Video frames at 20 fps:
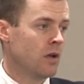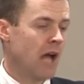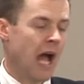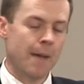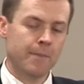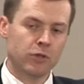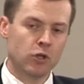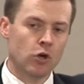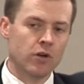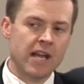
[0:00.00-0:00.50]

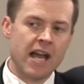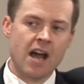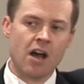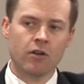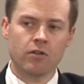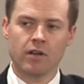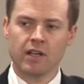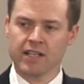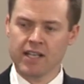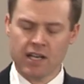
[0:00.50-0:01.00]
I'm going
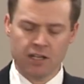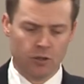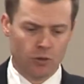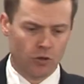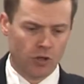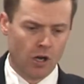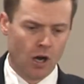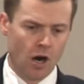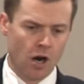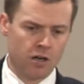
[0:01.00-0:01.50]
out, I got a
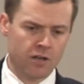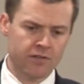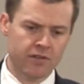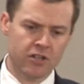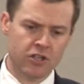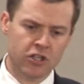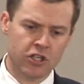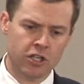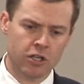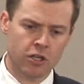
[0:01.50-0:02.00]
little garden
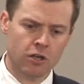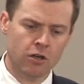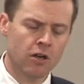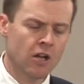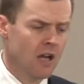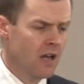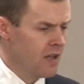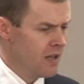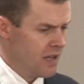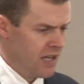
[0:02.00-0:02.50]
this year,
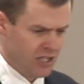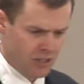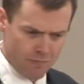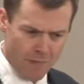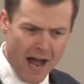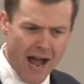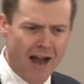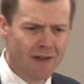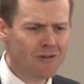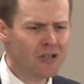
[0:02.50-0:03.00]
it's
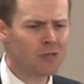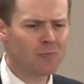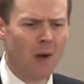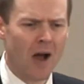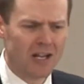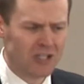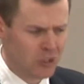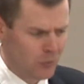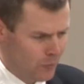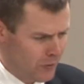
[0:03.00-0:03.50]
my
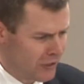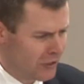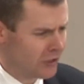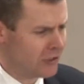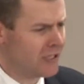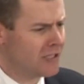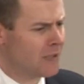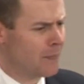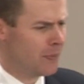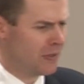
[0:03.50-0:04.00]

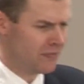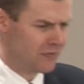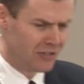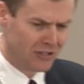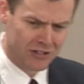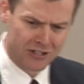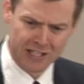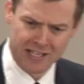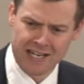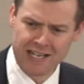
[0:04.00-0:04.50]
responsibility to put the
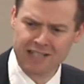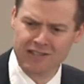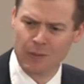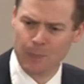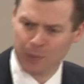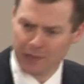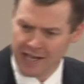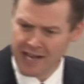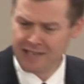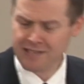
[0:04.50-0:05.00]
seed and the
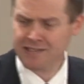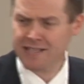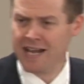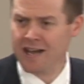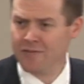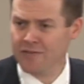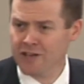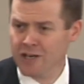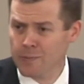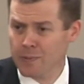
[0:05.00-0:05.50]
plants
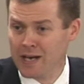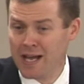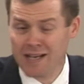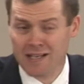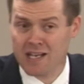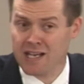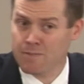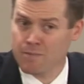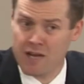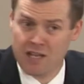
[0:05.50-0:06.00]
down there, but I
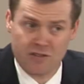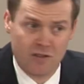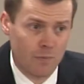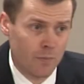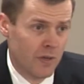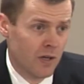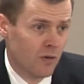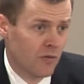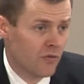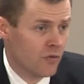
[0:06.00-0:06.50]
can't make them
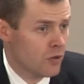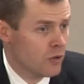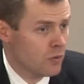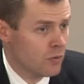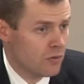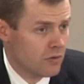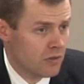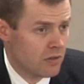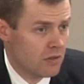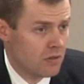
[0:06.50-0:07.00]
bear
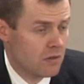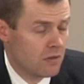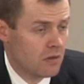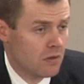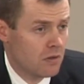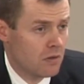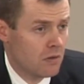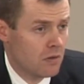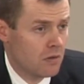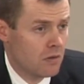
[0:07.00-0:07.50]
fruit.
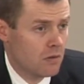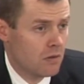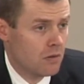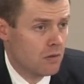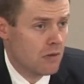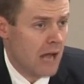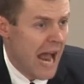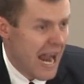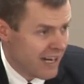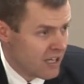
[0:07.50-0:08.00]

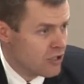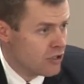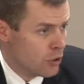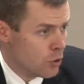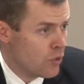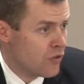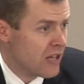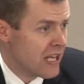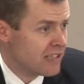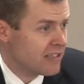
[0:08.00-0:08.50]
I can
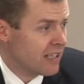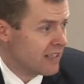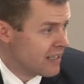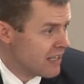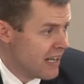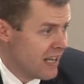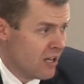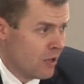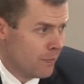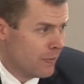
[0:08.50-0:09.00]
do things that can
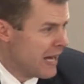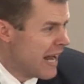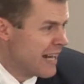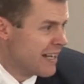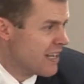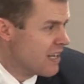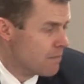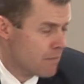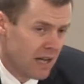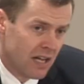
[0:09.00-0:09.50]
help, but I
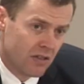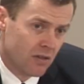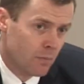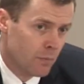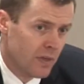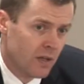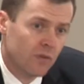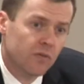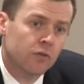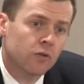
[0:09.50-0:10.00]
can't make them
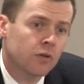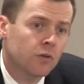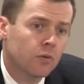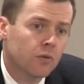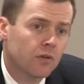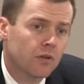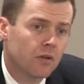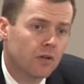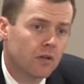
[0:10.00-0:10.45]
bear fruit.